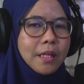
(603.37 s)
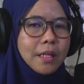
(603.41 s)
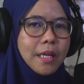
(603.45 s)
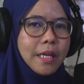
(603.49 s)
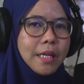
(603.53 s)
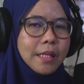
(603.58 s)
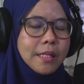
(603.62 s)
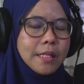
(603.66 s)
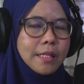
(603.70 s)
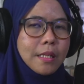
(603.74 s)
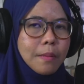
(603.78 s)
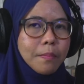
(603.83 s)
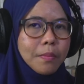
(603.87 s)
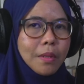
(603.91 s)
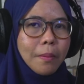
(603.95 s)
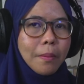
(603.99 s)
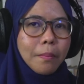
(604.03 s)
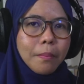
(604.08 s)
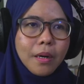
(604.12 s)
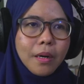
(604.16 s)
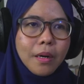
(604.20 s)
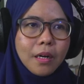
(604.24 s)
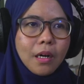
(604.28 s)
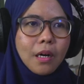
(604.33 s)
in
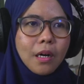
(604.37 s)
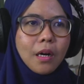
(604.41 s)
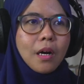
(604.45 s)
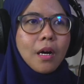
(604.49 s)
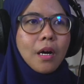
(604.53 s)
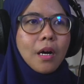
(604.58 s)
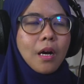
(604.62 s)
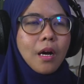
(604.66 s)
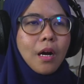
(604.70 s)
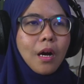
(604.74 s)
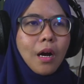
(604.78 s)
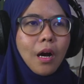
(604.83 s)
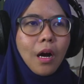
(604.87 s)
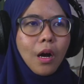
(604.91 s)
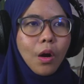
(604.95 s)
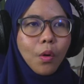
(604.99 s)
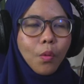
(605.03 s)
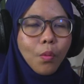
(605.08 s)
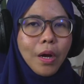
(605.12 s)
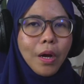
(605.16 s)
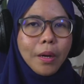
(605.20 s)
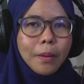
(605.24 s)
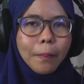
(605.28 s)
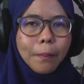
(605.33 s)
September,
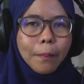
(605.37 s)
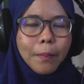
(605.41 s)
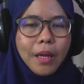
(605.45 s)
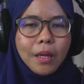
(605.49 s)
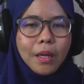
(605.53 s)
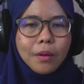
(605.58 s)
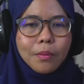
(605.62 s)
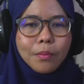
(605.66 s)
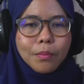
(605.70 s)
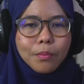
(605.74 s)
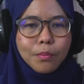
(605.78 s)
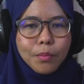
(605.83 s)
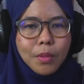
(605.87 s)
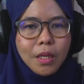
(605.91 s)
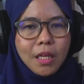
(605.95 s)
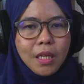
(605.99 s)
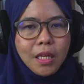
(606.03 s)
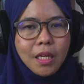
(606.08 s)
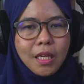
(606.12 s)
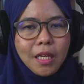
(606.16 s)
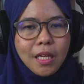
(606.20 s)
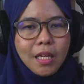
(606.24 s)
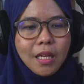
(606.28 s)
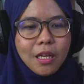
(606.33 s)
what made
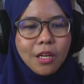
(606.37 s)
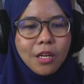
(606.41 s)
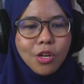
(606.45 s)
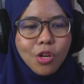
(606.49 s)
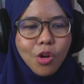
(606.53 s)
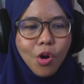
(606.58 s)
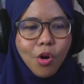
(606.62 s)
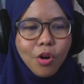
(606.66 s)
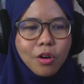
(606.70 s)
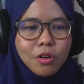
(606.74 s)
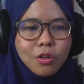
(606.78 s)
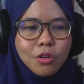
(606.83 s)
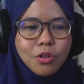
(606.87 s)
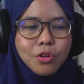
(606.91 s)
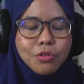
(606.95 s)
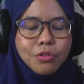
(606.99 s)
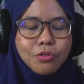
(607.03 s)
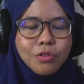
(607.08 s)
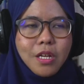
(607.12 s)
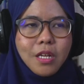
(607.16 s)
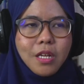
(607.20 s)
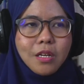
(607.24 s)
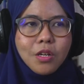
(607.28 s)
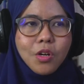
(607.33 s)
me not
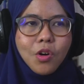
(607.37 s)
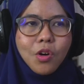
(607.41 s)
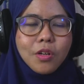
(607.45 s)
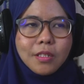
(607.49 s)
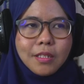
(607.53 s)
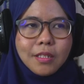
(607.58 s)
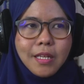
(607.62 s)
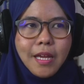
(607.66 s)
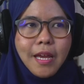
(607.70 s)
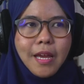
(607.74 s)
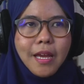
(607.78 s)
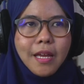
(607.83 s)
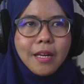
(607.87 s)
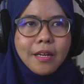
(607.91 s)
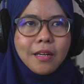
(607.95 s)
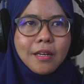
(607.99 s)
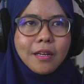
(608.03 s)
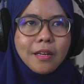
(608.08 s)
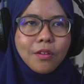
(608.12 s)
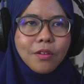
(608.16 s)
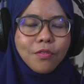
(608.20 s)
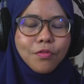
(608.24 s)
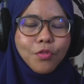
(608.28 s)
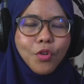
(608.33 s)
create
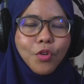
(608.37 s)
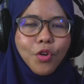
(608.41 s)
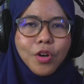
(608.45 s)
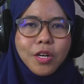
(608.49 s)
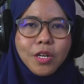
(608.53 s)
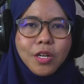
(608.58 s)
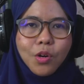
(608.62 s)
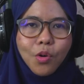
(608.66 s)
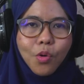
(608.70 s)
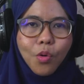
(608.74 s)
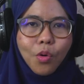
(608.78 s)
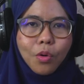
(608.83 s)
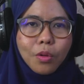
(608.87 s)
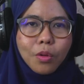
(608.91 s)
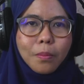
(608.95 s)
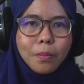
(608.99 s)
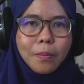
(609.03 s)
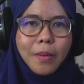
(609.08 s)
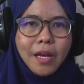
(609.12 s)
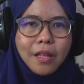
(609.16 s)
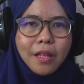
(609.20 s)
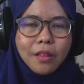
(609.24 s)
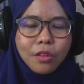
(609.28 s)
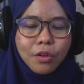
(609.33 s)
content for the whole
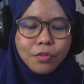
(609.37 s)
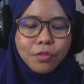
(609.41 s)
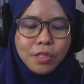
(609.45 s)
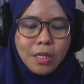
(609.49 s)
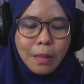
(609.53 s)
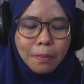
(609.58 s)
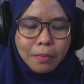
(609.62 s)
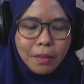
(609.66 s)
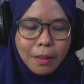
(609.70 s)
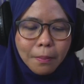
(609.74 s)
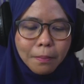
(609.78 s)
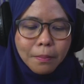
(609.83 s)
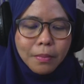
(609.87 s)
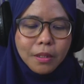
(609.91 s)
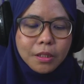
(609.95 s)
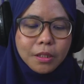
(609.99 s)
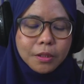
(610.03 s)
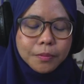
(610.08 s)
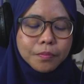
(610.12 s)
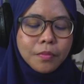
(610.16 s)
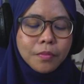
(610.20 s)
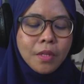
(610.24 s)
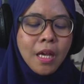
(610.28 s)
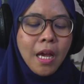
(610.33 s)
month of
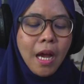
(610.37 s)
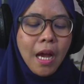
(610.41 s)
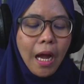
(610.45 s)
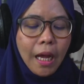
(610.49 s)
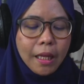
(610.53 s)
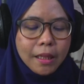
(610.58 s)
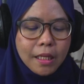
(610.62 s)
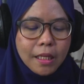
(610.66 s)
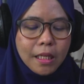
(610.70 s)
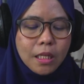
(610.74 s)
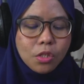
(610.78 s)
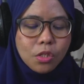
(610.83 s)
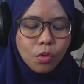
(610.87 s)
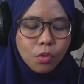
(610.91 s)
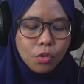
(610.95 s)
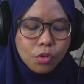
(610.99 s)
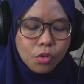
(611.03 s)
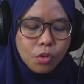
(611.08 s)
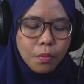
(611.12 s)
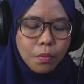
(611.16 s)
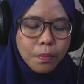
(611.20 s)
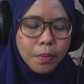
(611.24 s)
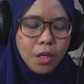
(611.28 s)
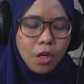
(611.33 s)
September. I think it's
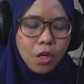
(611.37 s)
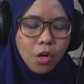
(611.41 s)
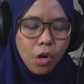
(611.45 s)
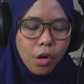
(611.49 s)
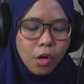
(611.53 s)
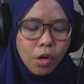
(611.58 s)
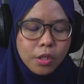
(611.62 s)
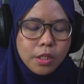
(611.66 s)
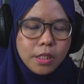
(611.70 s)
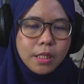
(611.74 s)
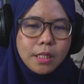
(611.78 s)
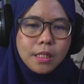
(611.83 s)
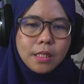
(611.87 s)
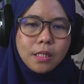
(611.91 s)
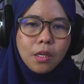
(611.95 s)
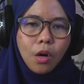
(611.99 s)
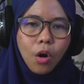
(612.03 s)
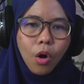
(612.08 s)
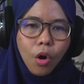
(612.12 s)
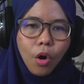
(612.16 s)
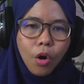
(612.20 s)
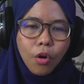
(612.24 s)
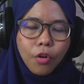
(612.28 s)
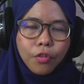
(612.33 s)
also because
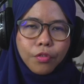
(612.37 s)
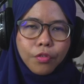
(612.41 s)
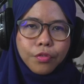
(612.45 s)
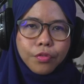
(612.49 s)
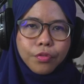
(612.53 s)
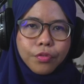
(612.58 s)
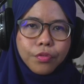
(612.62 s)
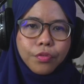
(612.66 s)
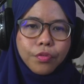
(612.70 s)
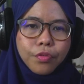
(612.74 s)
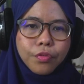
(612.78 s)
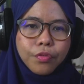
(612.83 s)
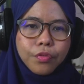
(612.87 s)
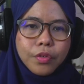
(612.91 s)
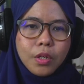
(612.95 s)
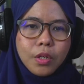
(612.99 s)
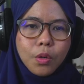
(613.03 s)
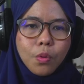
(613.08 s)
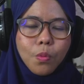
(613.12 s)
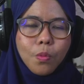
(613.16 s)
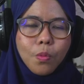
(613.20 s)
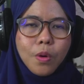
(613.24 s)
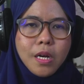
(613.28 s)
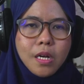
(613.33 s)
of the
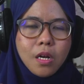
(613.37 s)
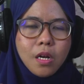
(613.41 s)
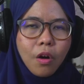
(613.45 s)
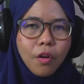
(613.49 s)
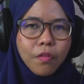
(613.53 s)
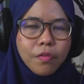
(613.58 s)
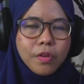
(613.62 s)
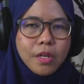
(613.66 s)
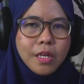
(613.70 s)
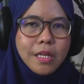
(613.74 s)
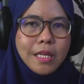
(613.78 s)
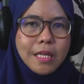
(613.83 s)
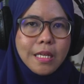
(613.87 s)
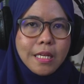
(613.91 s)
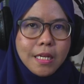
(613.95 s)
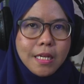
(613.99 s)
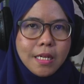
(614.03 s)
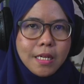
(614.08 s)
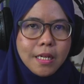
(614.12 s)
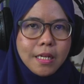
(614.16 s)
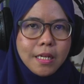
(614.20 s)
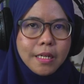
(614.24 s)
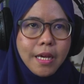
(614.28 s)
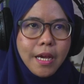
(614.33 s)
word of the
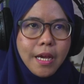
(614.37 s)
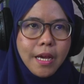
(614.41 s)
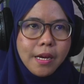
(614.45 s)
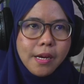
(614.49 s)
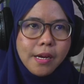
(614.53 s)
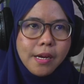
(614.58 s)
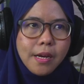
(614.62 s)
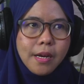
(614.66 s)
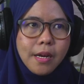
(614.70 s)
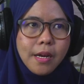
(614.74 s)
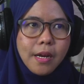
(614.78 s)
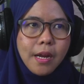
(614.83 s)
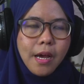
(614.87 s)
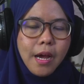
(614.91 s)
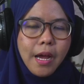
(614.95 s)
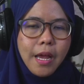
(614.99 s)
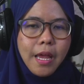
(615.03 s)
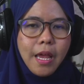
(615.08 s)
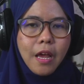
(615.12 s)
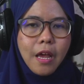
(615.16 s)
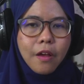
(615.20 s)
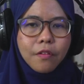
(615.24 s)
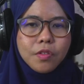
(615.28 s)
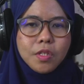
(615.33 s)
year that
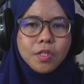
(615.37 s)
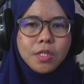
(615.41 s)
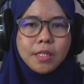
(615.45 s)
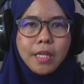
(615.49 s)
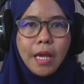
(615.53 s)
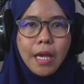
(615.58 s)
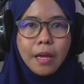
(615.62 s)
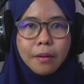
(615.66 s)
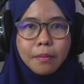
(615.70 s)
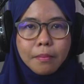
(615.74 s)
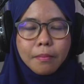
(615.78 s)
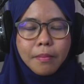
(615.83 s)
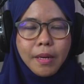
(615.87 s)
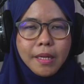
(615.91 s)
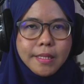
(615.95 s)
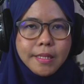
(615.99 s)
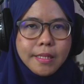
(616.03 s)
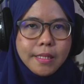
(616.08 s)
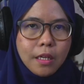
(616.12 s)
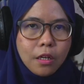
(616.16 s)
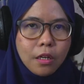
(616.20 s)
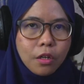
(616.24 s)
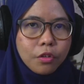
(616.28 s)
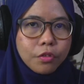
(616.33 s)
I have set
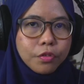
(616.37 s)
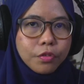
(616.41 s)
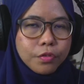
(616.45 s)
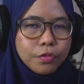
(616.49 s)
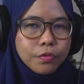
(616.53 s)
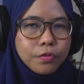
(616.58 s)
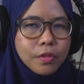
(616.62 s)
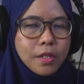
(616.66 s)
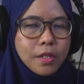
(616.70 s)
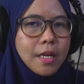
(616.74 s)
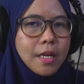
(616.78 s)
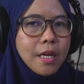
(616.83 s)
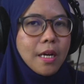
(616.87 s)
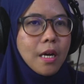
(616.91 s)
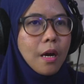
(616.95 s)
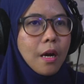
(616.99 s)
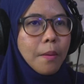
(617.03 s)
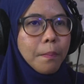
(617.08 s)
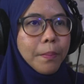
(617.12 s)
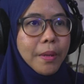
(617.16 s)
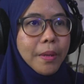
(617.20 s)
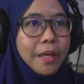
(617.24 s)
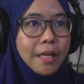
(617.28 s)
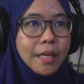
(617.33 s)
myself
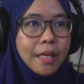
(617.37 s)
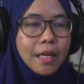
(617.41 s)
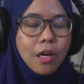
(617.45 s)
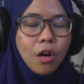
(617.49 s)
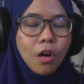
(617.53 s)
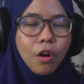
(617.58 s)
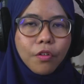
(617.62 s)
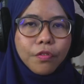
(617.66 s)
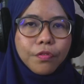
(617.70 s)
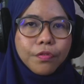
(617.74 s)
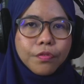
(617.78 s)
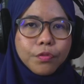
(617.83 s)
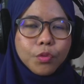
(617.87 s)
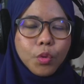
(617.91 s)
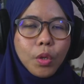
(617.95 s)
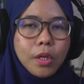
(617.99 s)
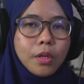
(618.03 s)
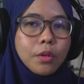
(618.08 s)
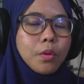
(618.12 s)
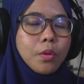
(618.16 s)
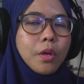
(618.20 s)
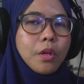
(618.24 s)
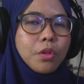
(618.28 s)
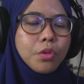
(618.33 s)
beginning of
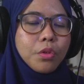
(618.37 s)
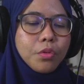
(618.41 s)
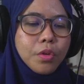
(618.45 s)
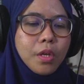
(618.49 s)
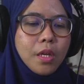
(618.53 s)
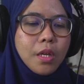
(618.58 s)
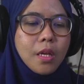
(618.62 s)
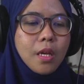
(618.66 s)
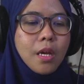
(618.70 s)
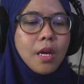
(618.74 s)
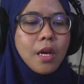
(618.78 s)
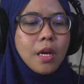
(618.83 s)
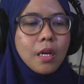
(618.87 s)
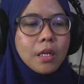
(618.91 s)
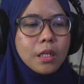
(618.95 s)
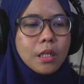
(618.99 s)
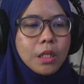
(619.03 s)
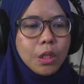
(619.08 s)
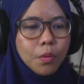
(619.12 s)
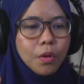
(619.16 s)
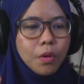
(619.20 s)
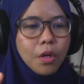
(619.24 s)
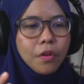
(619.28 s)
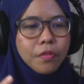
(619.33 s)
2023.
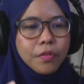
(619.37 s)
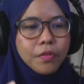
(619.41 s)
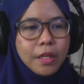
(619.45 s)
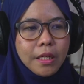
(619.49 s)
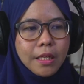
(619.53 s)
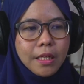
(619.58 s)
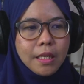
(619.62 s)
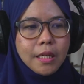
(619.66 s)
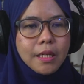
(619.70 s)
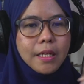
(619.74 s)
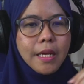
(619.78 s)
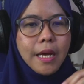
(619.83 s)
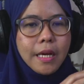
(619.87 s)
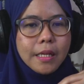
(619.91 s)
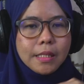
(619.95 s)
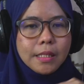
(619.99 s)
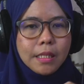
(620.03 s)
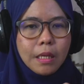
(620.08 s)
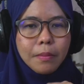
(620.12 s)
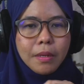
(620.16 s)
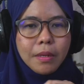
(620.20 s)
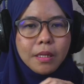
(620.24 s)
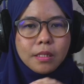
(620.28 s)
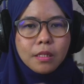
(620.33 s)
The word of the year that I
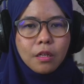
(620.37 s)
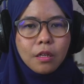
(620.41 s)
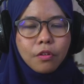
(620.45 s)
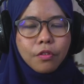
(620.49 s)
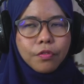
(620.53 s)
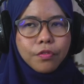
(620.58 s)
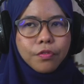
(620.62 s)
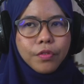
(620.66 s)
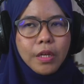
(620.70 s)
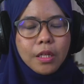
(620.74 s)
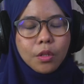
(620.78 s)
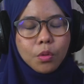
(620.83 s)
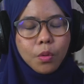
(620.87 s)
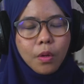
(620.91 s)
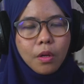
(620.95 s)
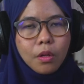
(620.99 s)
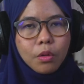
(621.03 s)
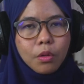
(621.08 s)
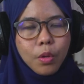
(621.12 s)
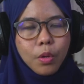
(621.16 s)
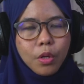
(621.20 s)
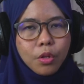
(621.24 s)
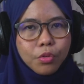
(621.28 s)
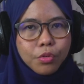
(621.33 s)
set myself in
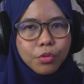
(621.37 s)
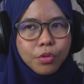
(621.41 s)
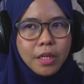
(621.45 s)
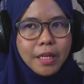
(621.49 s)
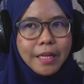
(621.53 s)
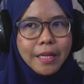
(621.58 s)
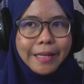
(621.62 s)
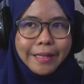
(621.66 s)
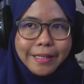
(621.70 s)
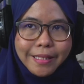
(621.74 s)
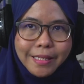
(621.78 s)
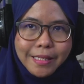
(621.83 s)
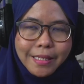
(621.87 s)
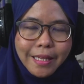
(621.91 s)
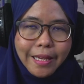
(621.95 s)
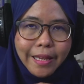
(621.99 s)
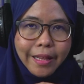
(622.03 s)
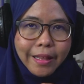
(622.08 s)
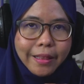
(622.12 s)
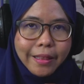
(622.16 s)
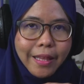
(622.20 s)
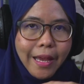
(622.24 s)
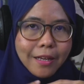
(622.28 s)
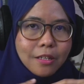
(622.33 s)
2023 is
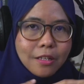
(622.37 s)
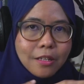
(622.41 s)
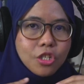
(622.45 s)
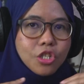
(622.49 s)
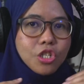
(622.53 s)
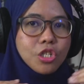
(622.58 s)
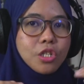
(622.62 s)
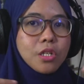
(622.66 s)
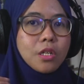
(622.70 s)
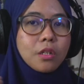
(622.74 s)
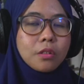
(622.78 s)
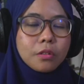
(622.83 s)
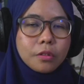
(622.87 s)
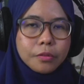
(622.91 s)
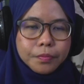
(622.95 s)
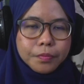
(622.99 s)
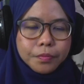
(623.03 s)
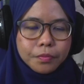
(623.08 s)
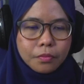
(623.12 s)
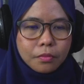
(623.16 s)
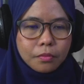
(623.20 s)
intentional.